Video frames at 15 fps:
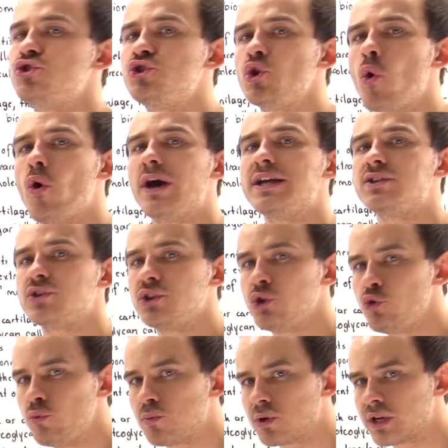joint
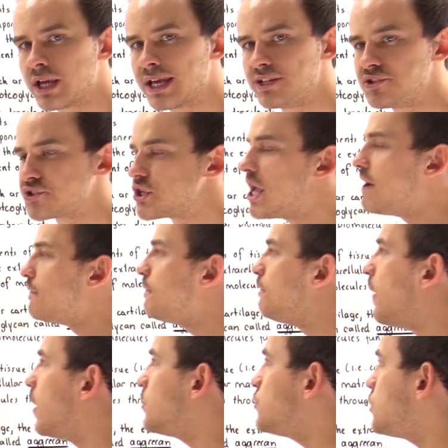lubricants.
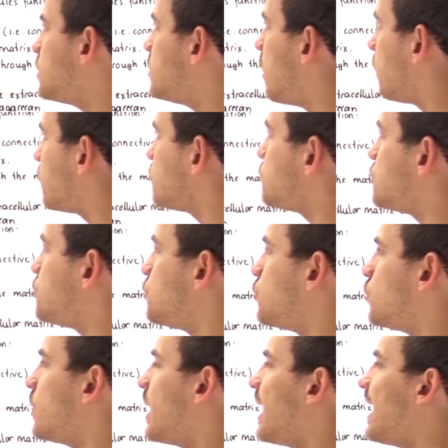Function number 2,